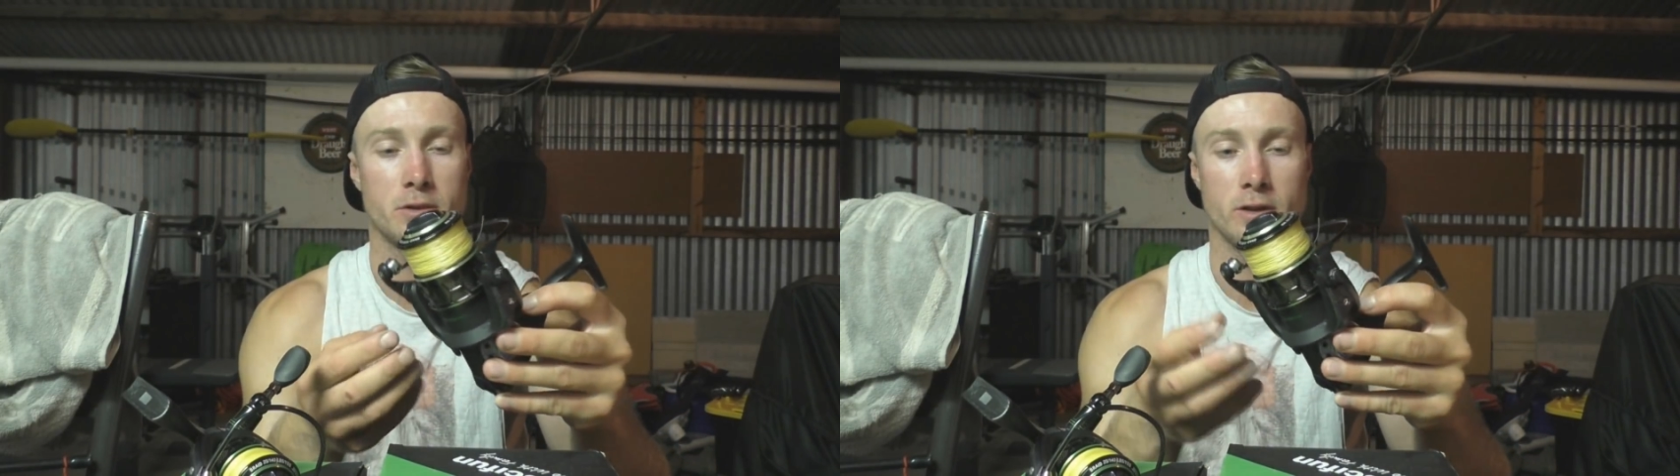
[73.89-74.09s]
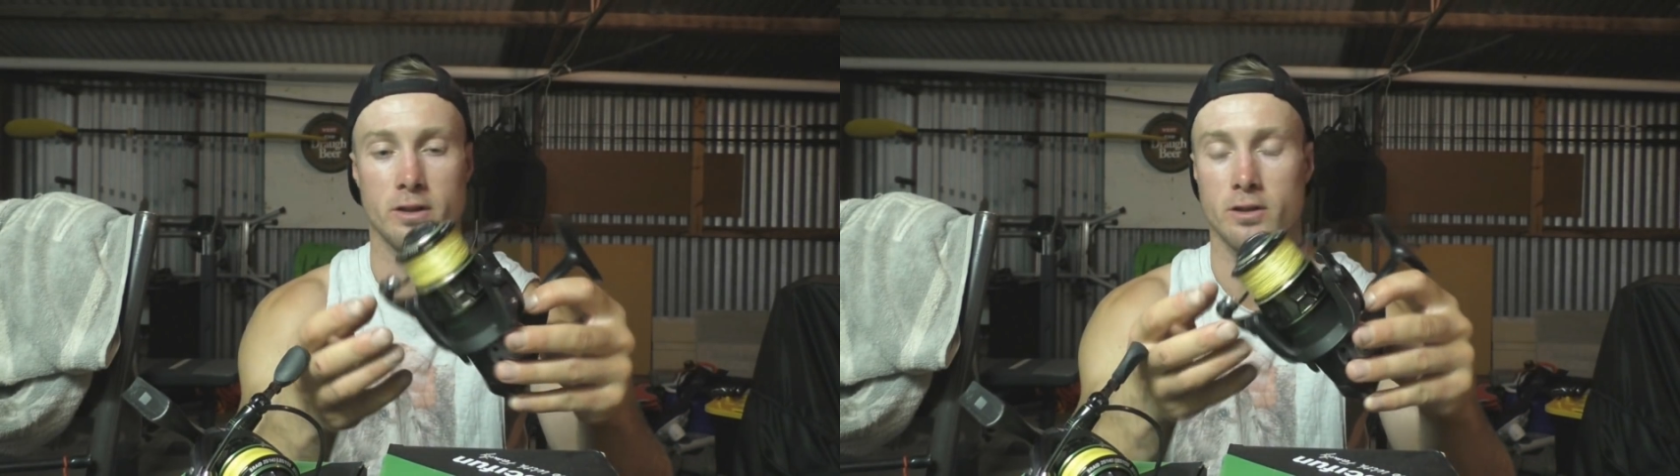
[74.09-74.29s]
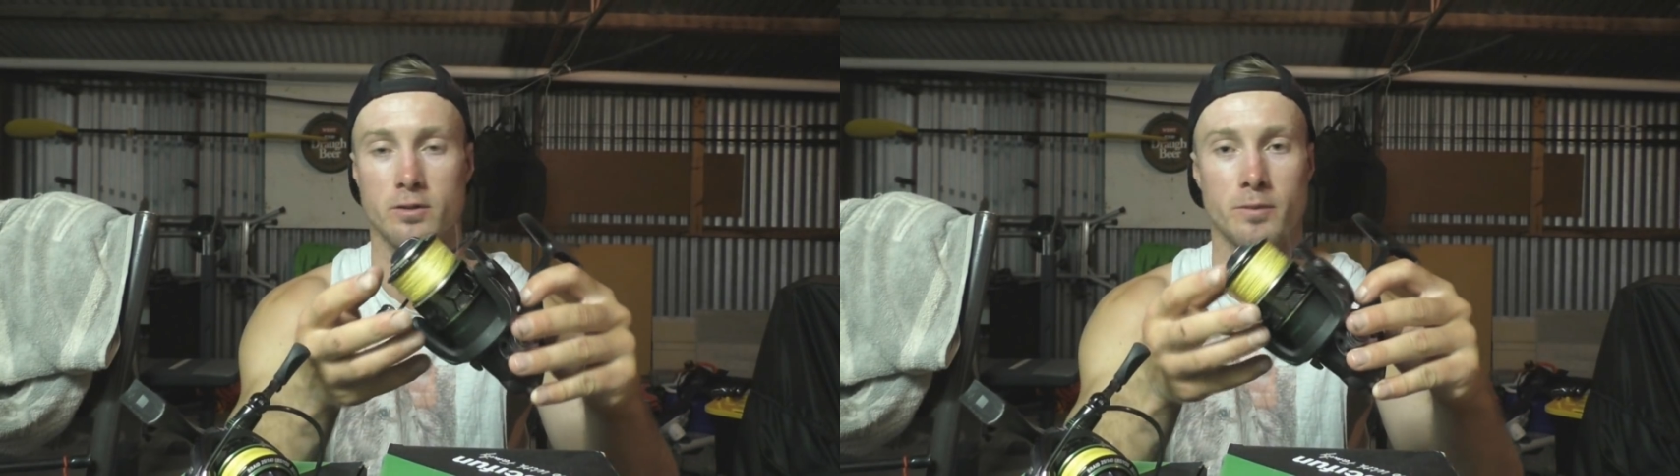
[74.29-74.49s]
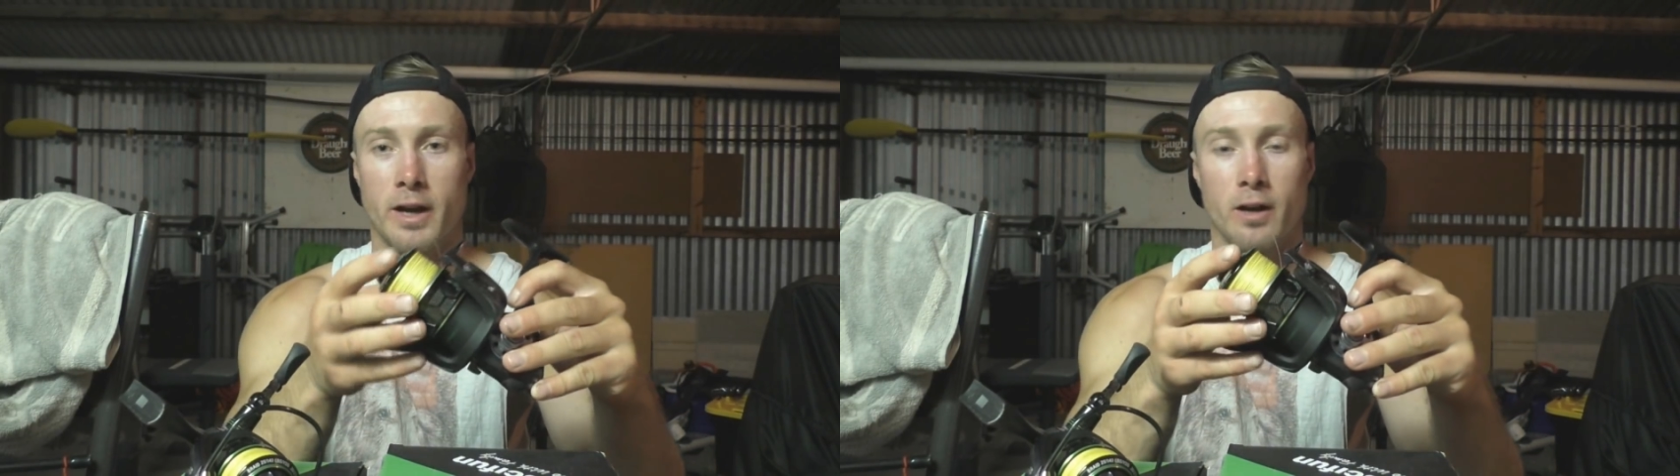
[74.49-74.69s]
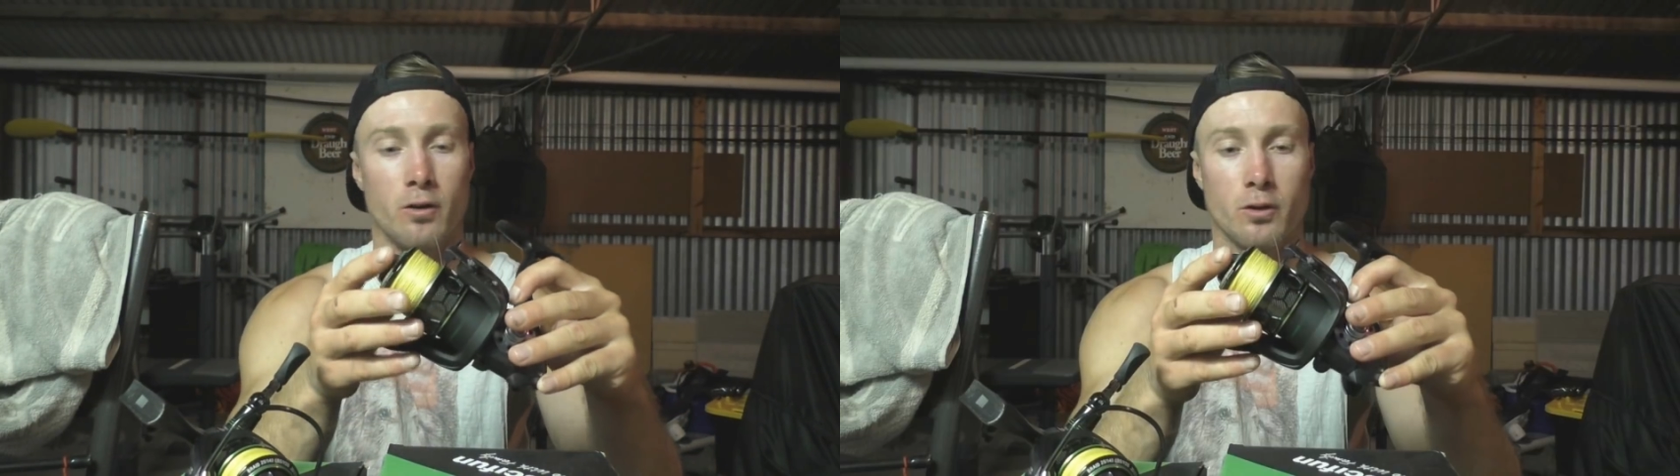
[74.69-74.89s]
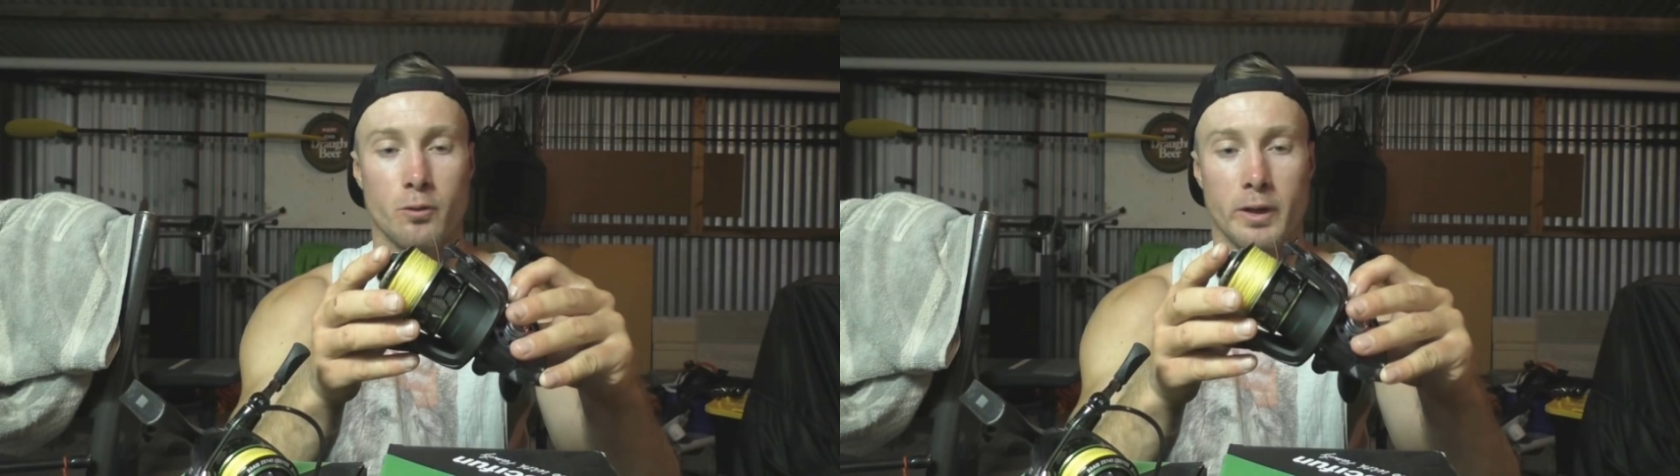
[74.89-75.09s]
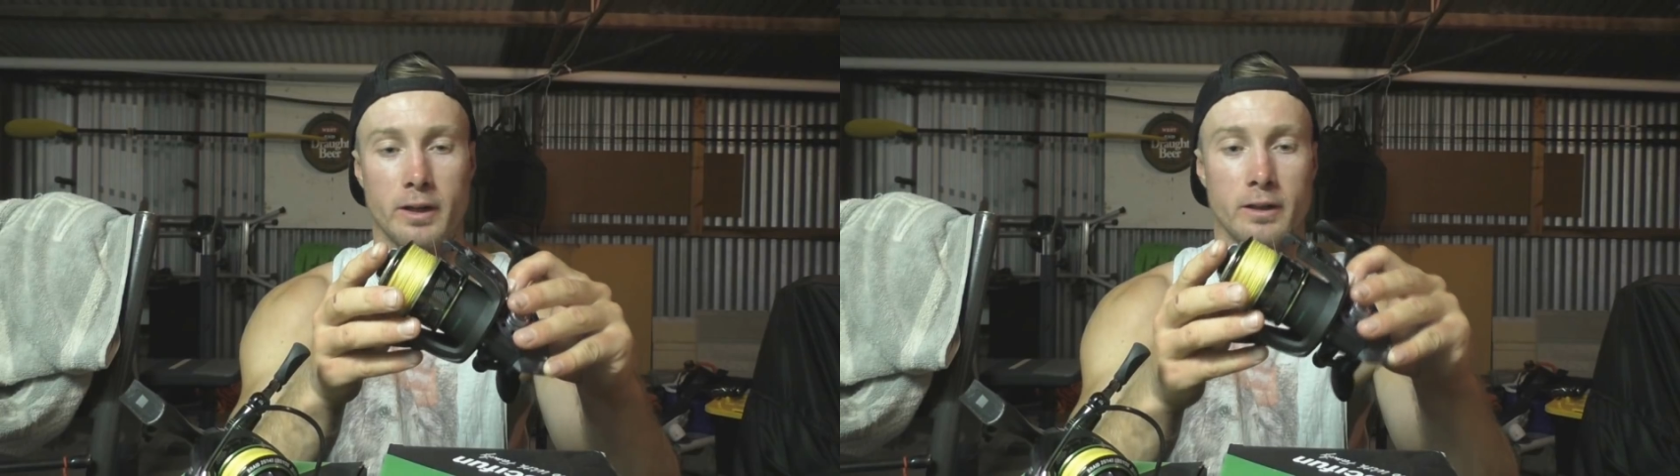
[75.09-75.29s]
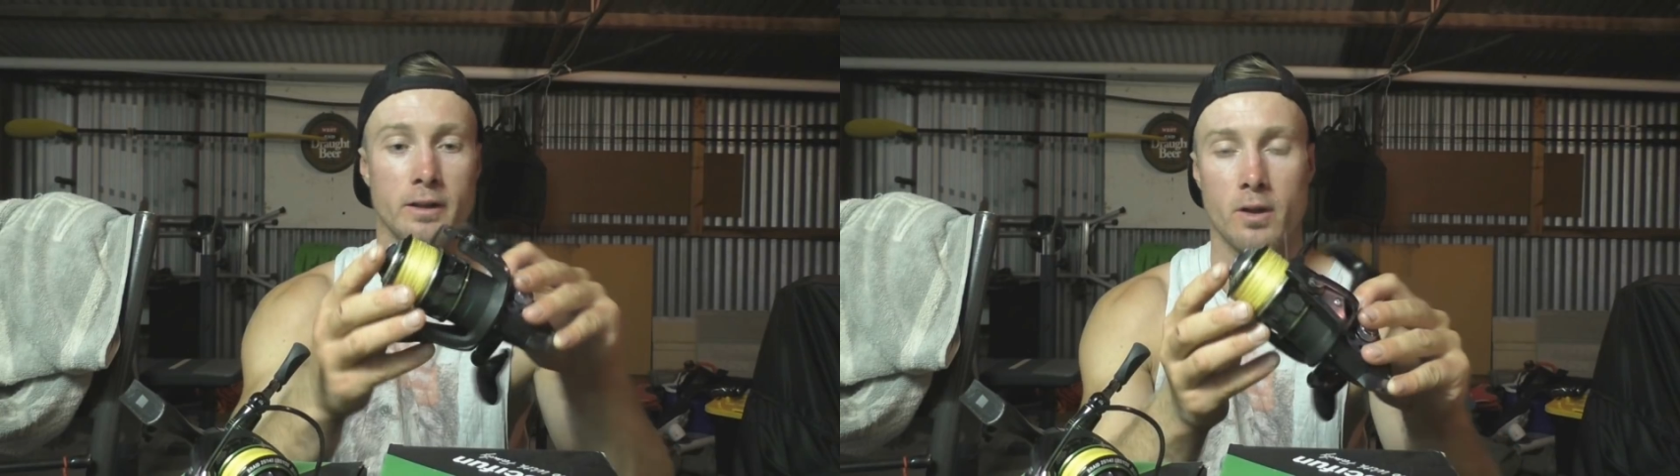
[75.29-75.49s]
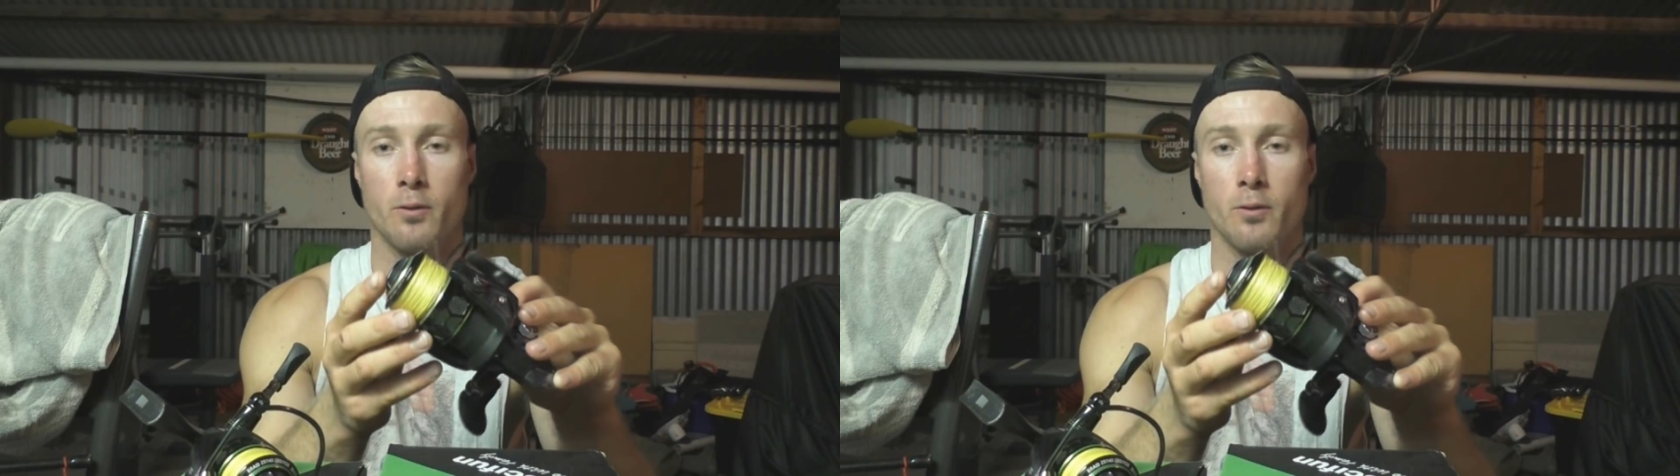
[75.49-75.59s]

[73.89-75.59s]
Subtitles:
so it just made it look wicked.